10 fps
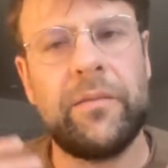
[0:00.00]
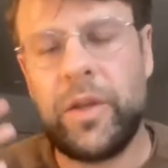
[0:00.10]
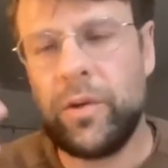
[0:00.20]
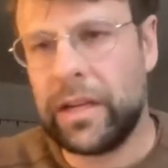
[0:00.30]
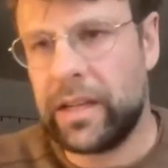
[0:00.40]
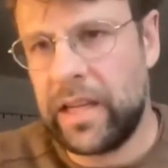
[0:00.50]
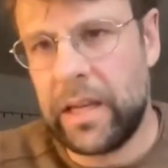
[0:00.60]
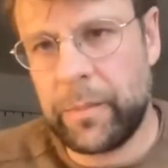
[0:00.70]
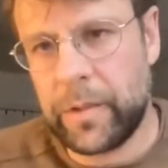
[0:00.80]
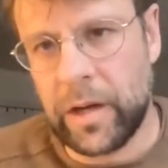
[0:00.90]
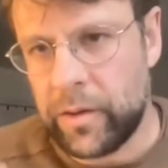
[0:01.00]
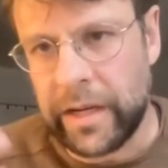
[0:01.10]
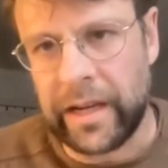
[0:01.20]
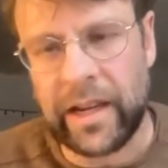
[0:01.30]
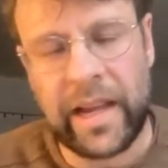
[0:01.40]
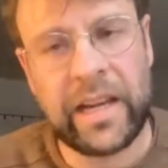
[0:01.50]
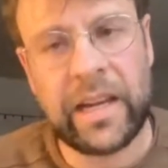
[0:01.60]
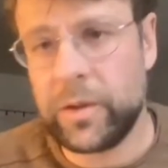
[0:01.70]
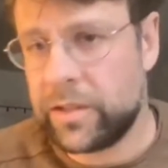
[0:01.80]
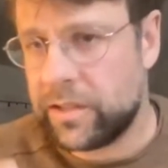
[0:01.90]
you can keep going and
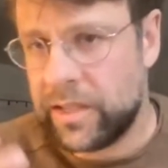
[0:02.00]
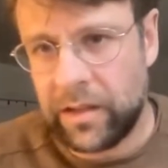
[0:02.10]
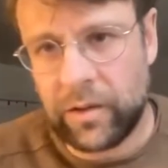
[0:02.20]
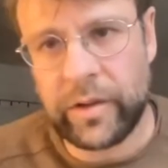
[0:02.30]
it would still